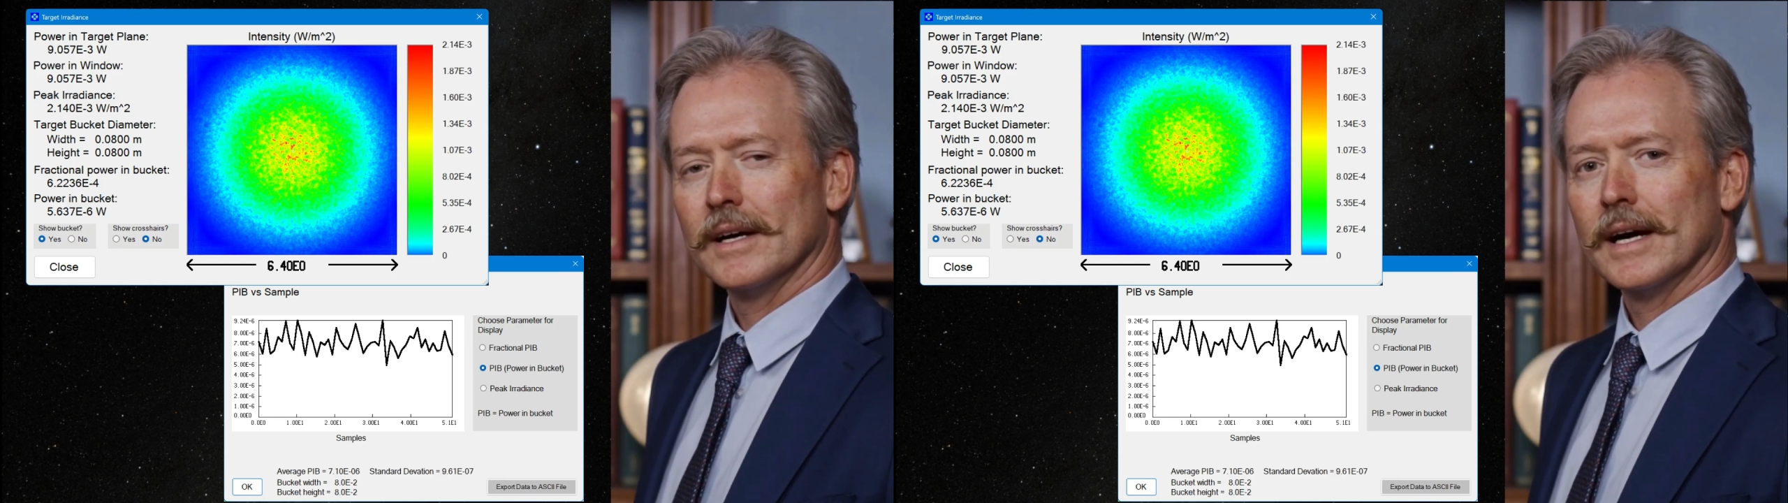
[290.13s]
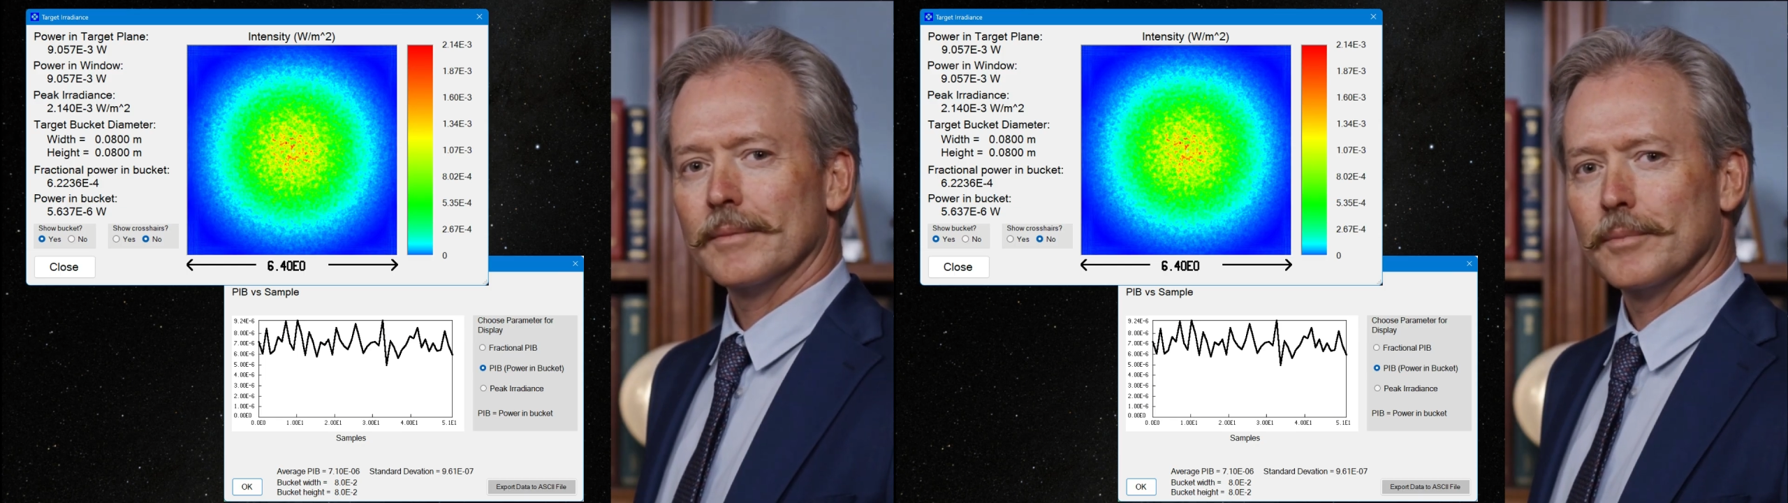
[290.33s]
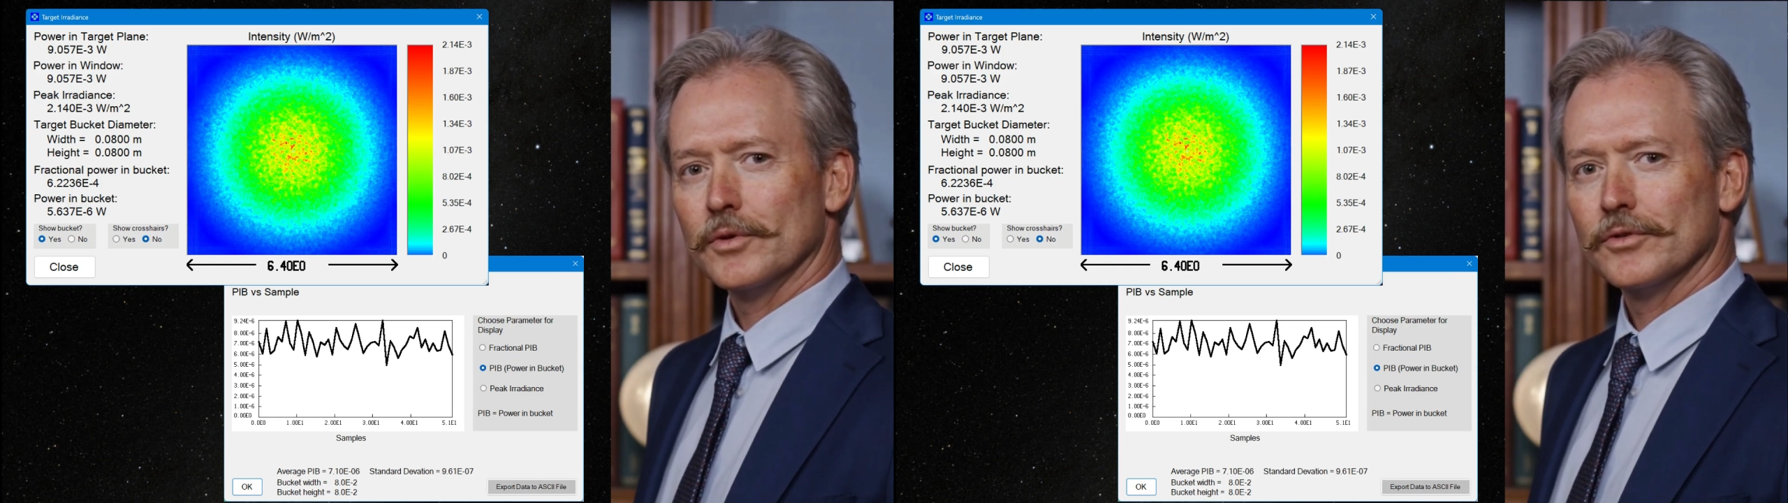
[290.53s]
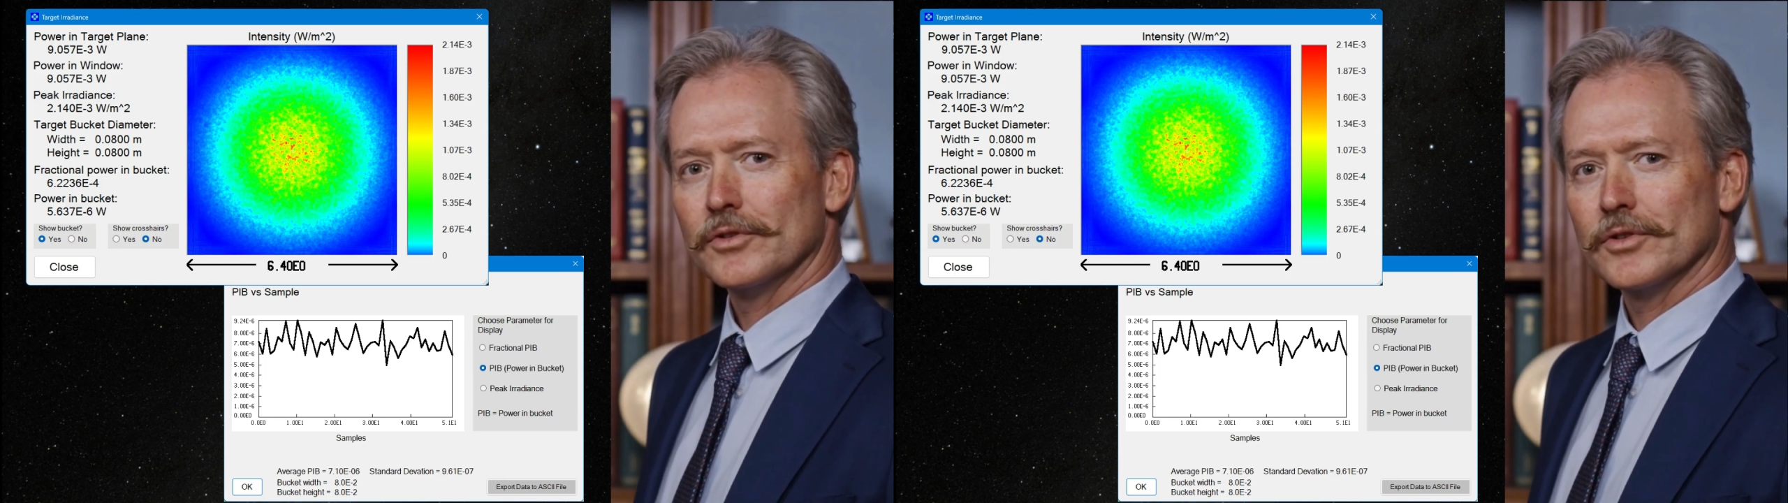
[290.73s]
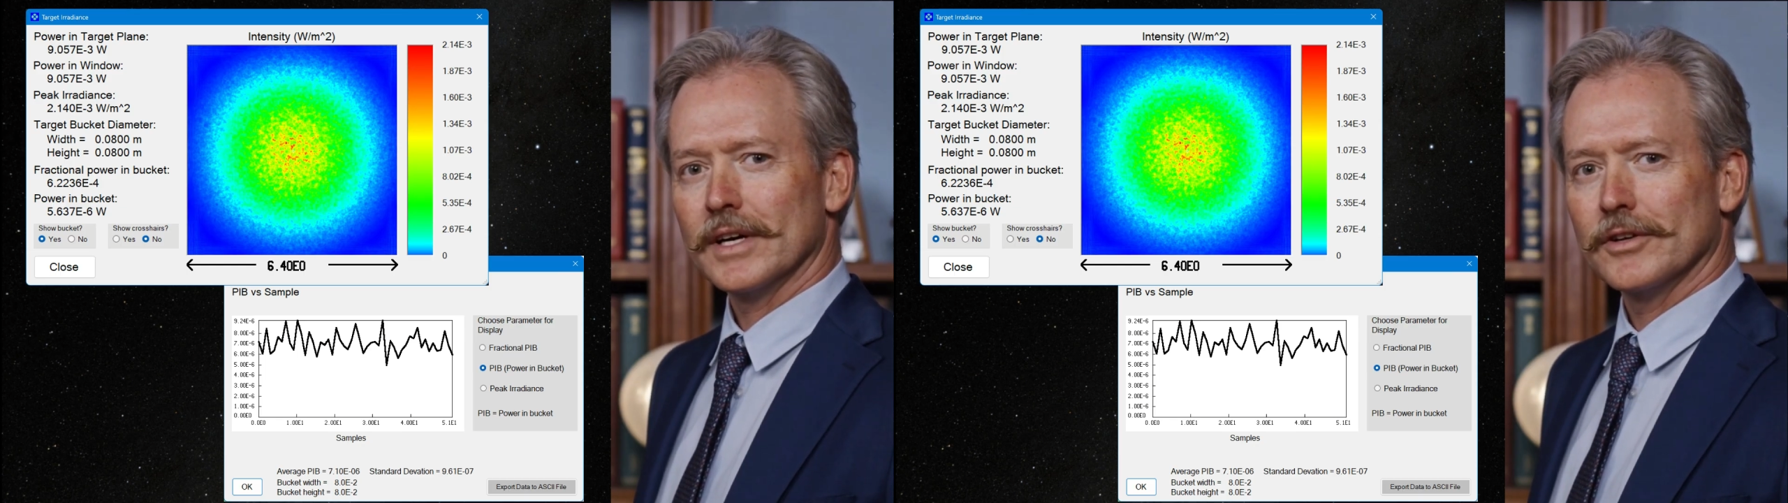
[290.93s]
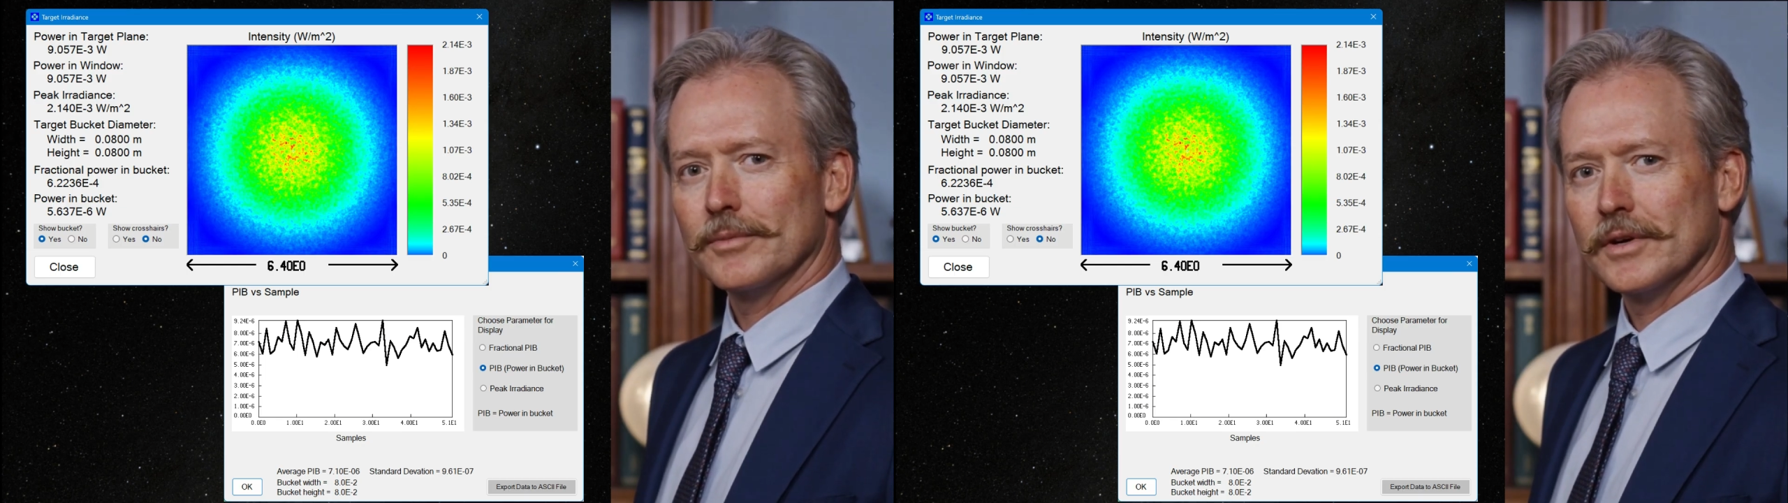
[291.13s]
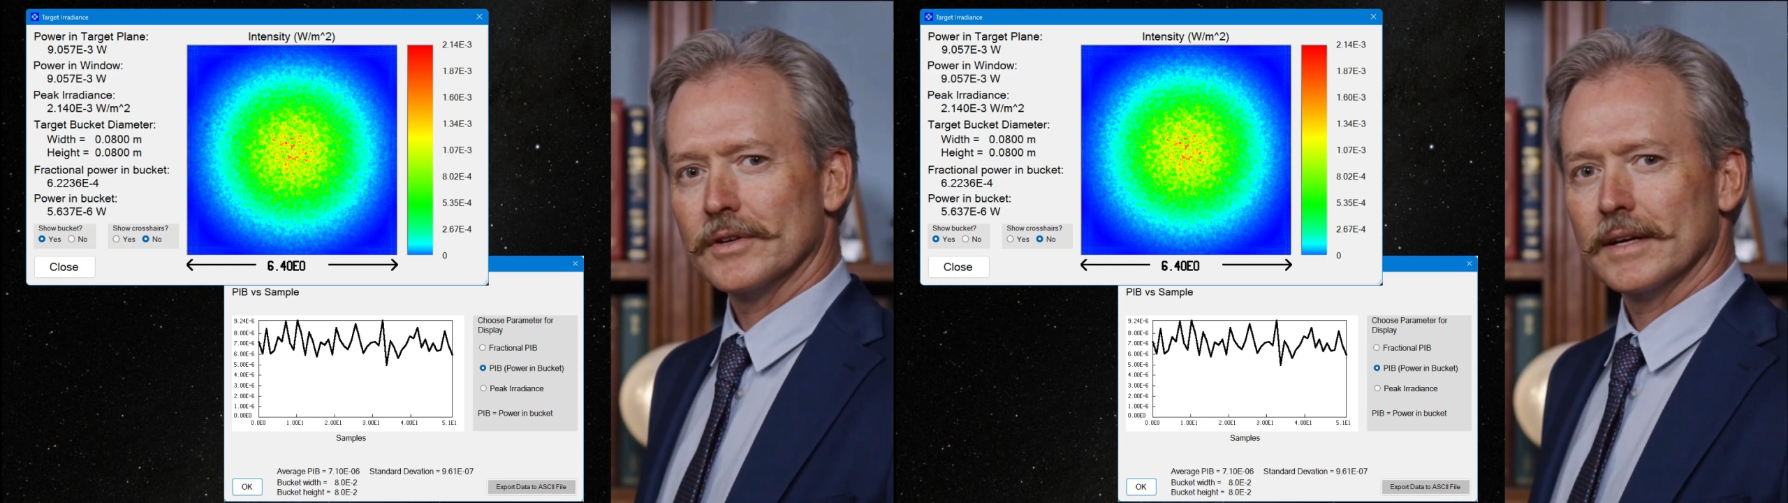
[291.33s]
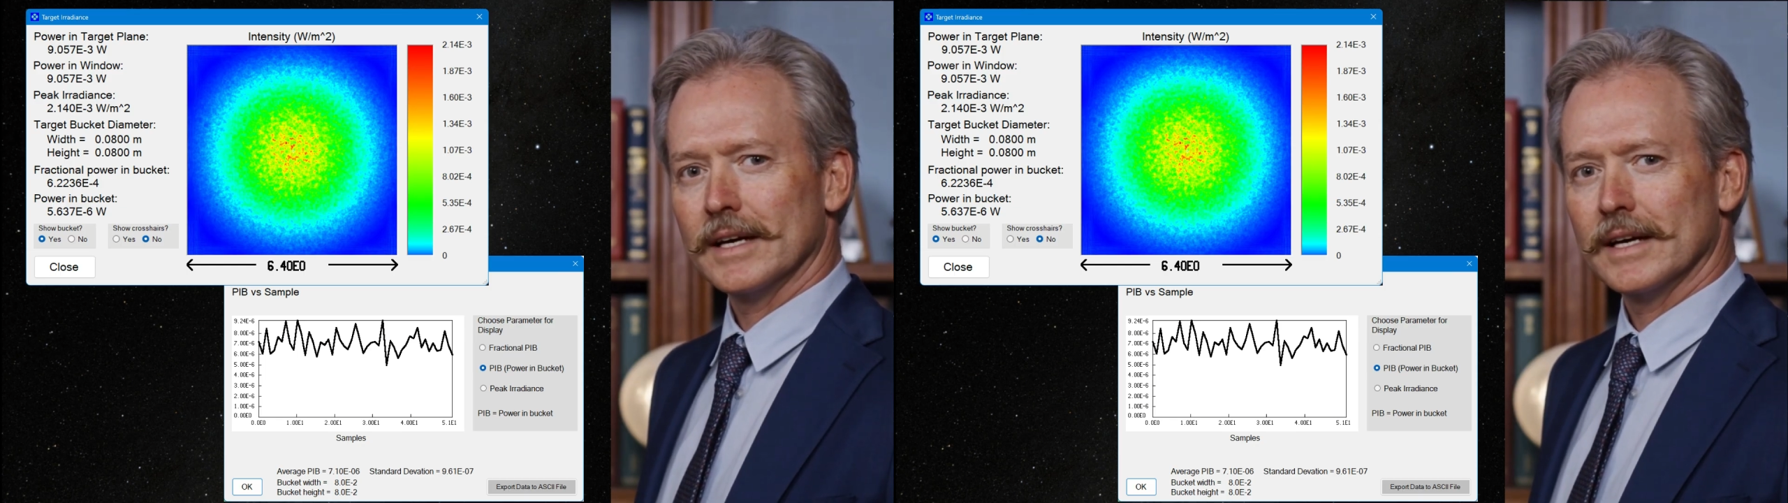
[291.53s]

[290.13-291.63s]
at both the transmitter